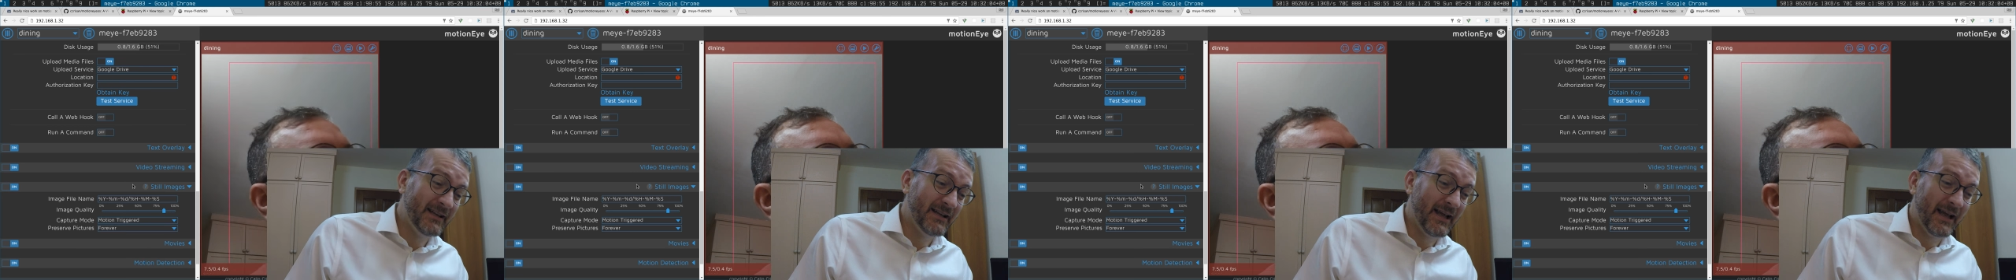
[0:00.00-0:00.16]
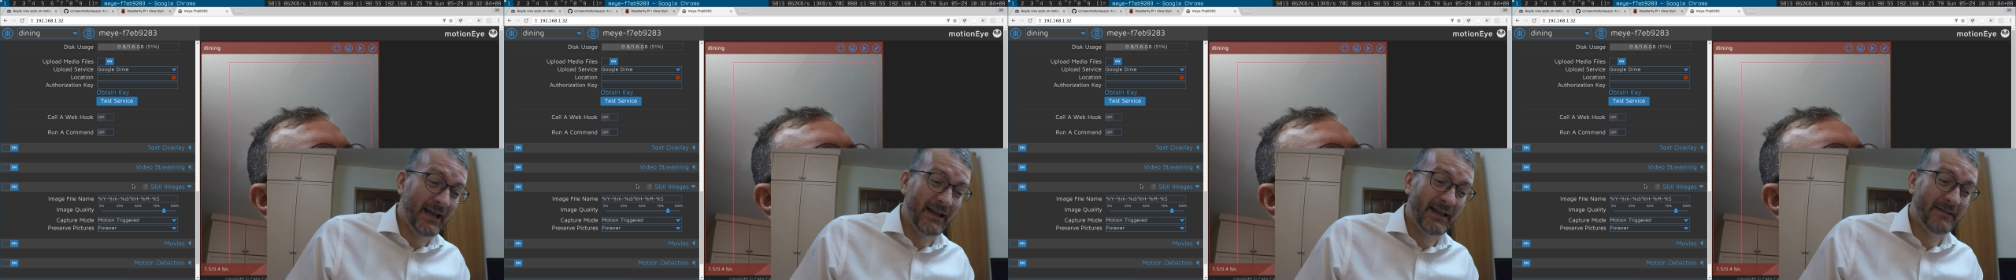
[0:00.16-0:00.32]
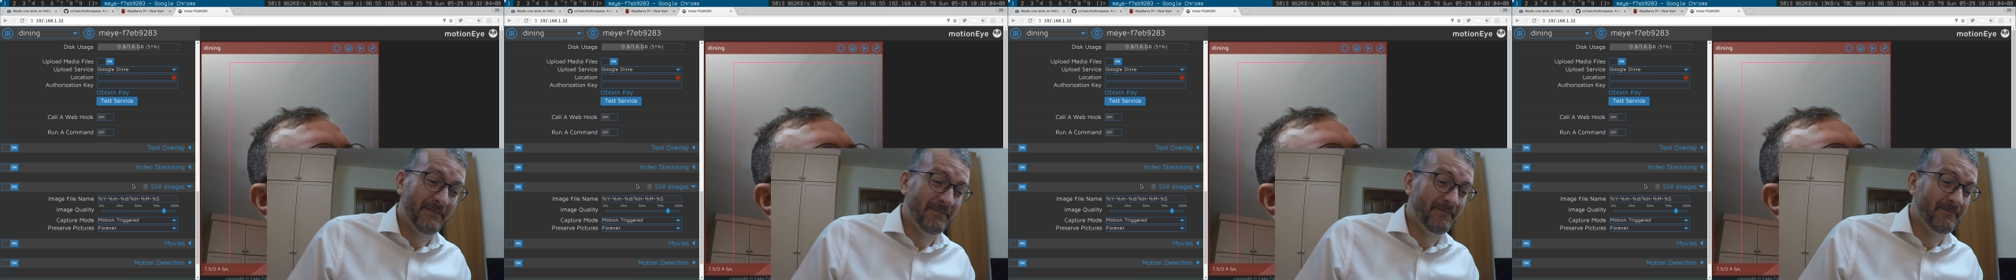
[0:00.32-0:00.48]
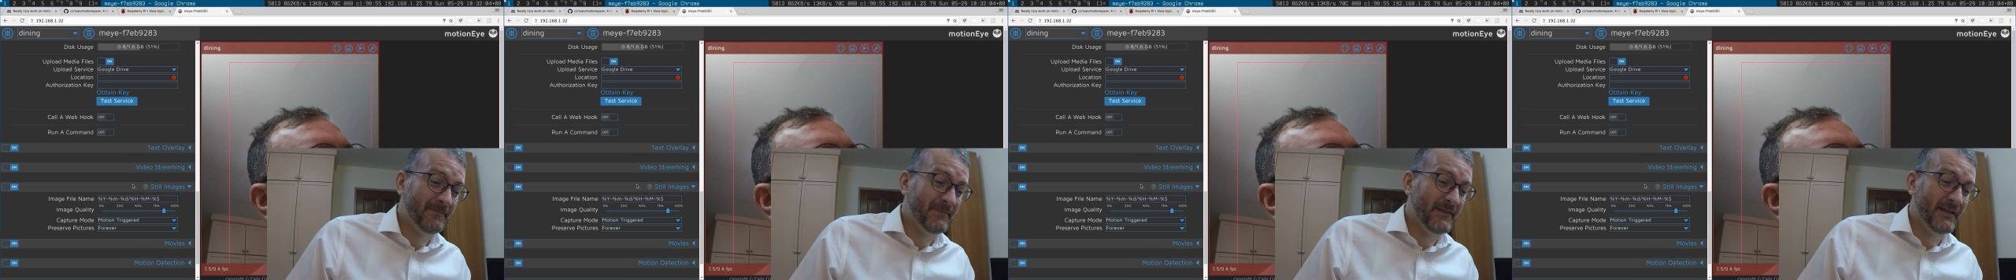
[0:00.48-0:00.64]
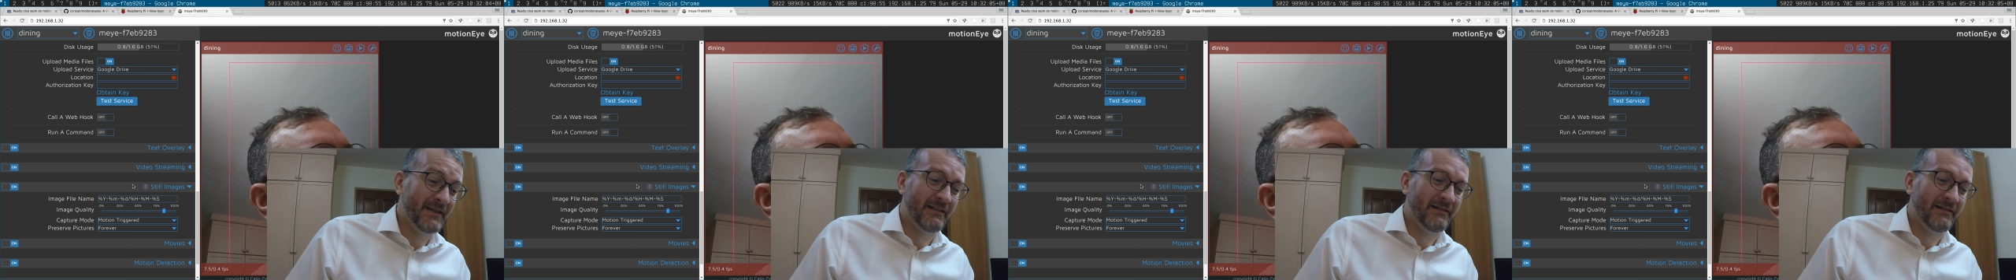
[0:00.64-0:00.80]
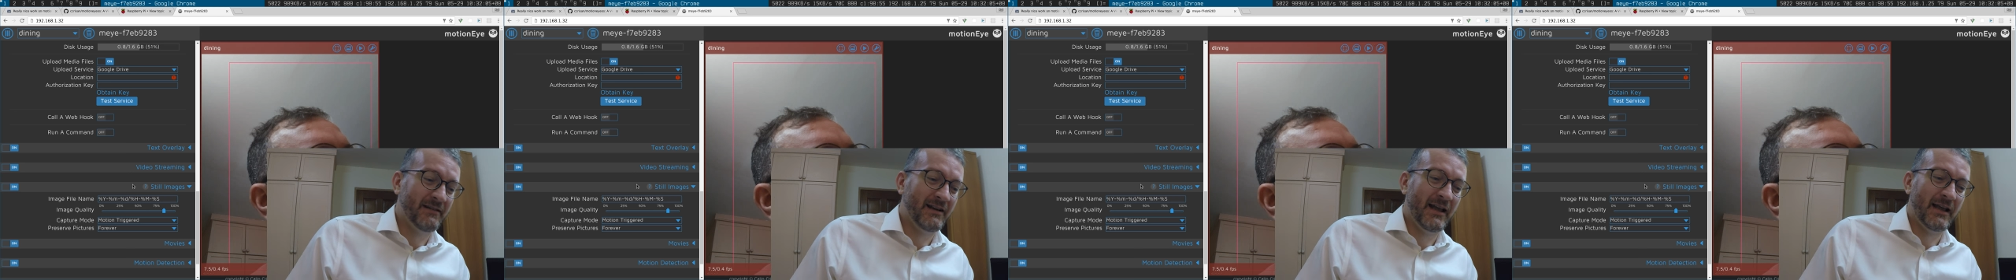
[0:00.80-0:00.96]
and
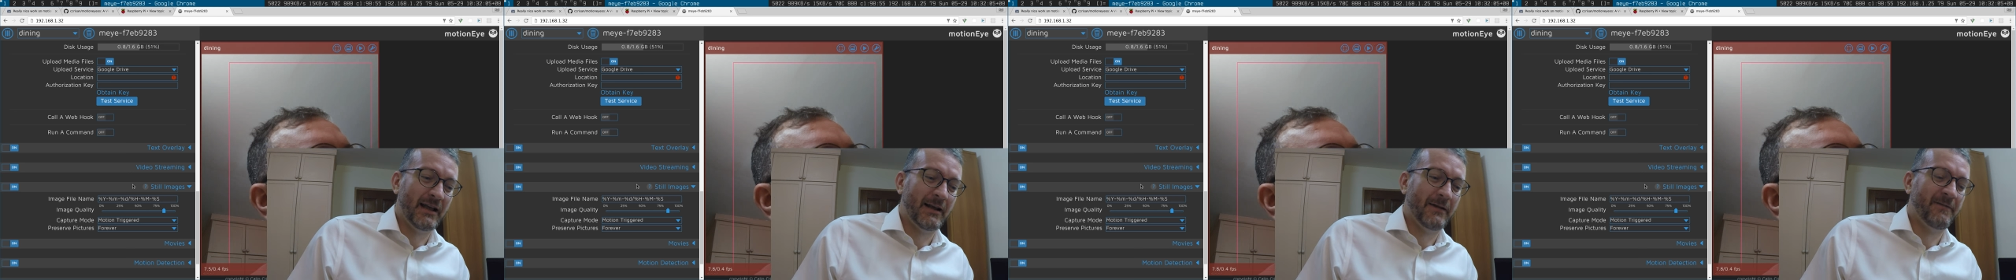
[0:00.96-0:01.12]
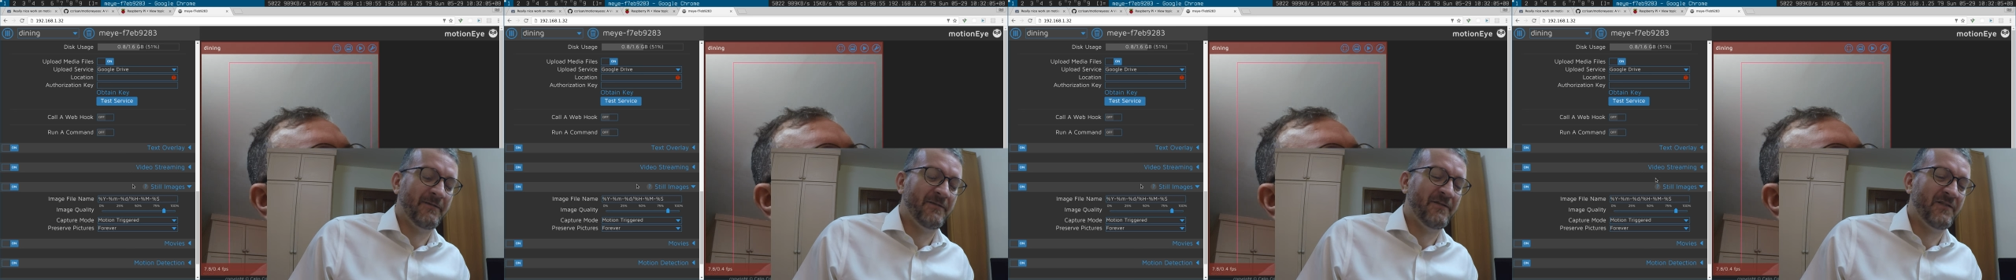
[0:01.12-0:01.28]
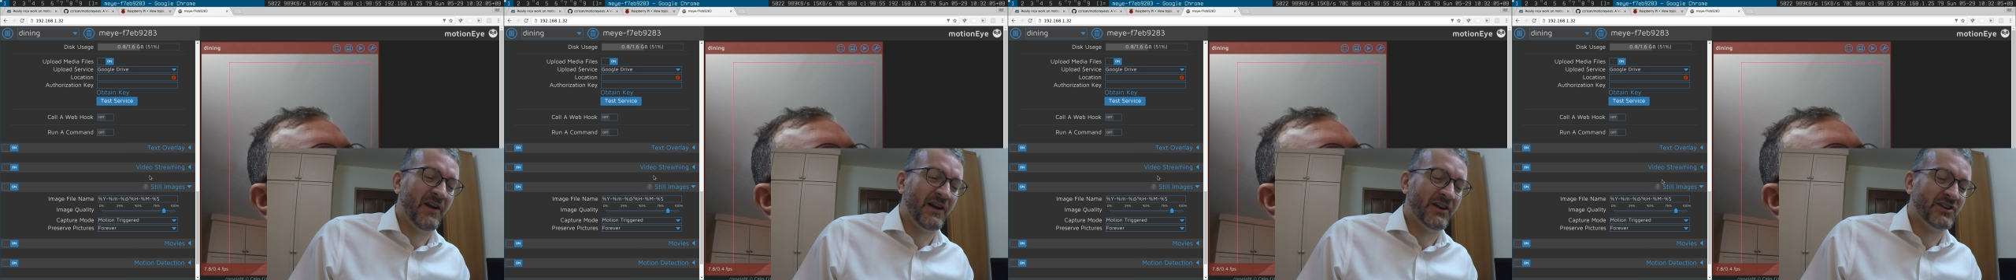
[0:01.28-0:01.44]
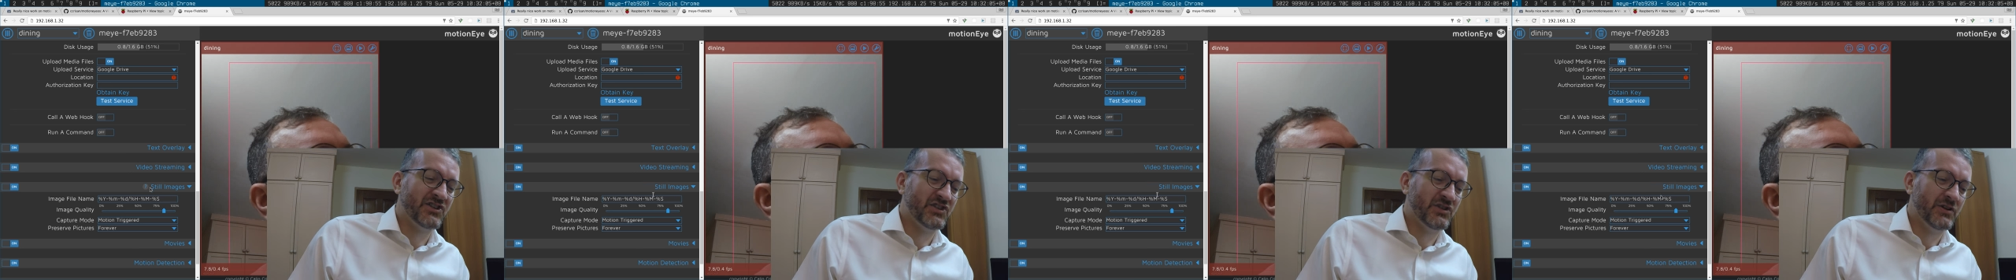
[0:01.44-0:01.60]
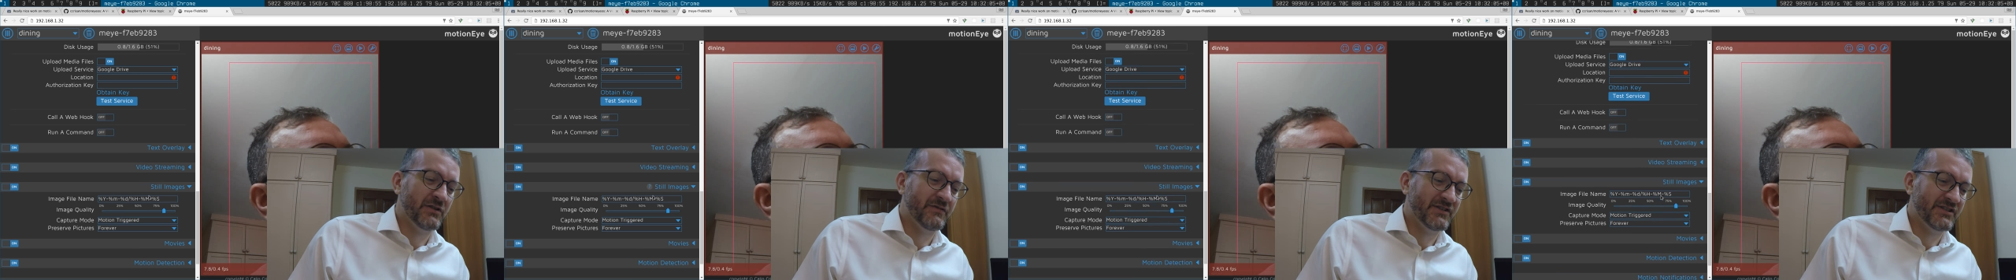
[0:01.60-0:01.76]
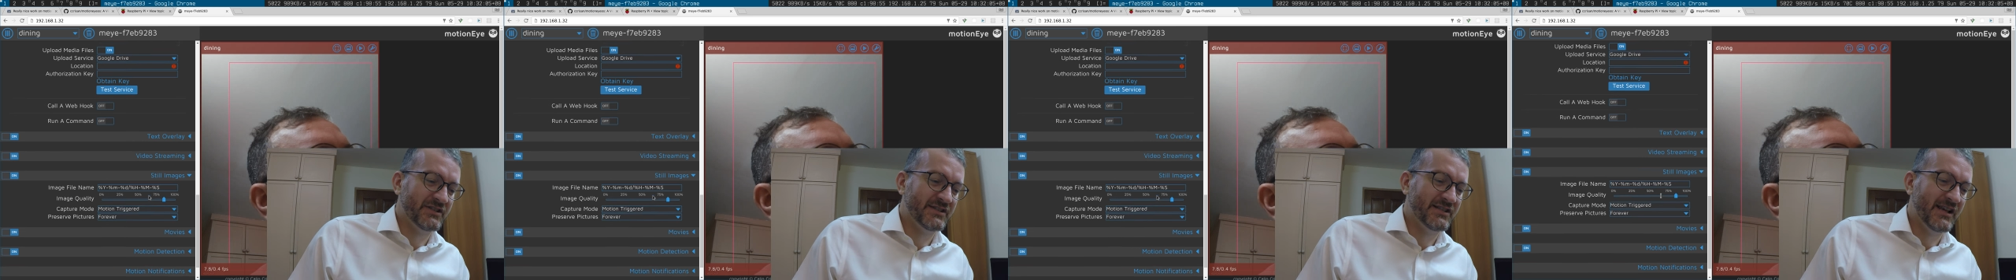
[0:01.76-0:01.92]
they're like a fraction
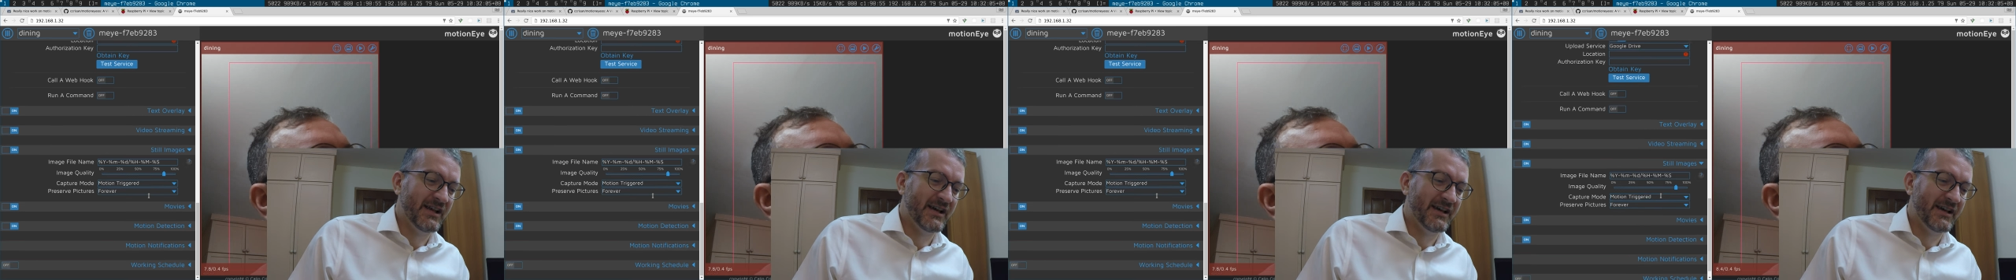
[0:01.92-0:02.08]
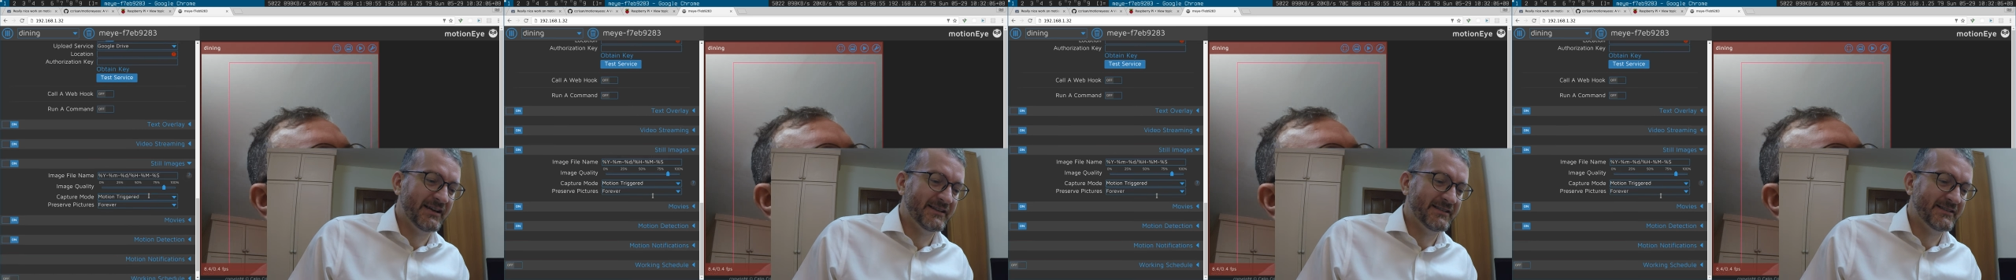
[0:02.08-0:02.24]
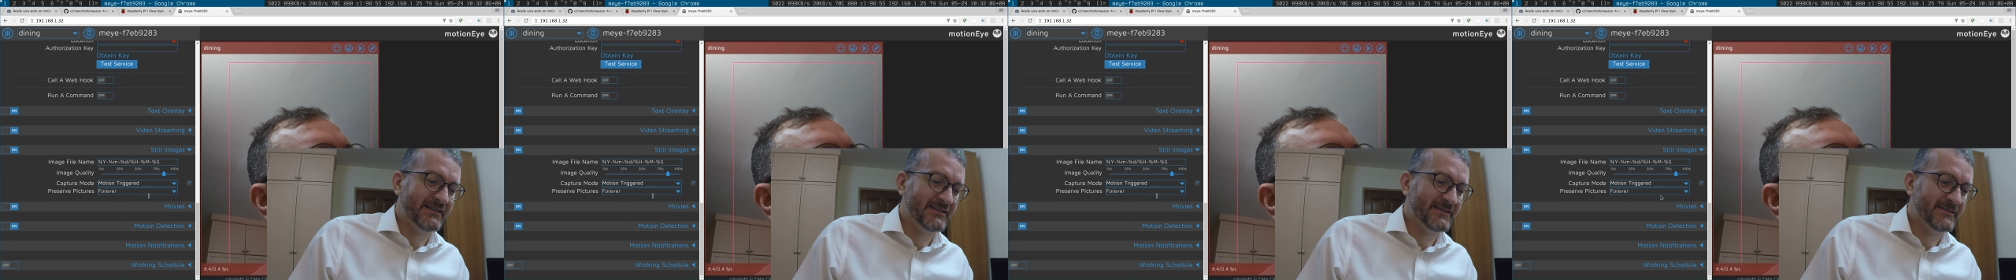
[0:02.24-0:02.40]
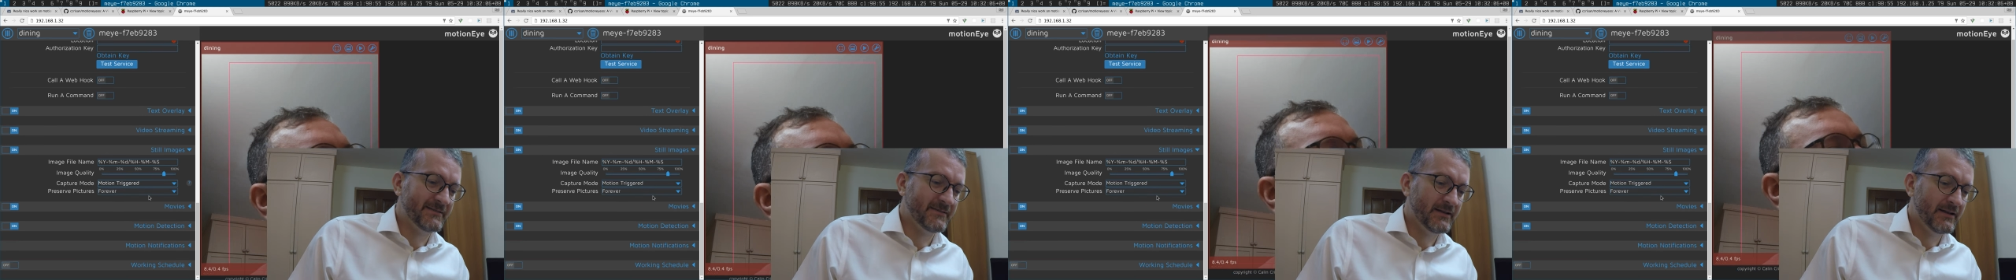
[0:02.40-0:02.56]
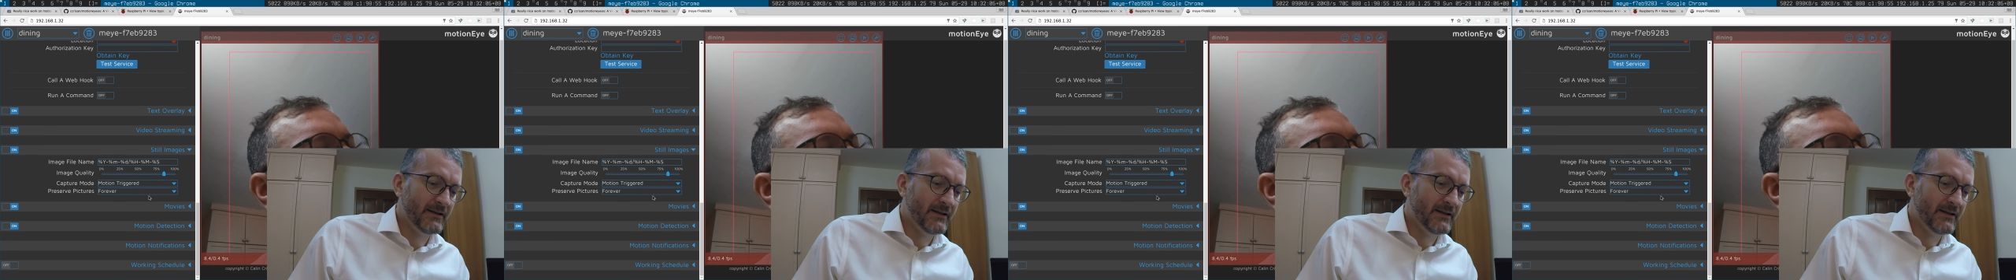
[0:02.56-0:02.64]
of the size.